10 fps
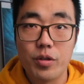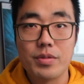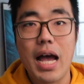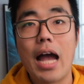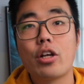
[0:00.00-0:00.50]

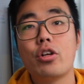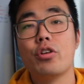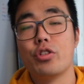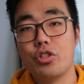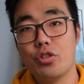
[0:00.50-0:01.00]
films, I
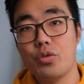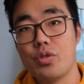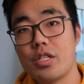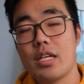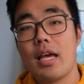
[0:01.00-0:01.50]
could
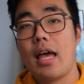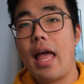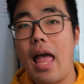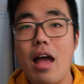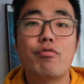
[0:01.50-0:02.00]
use
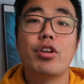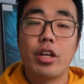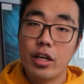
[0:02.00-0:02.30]
every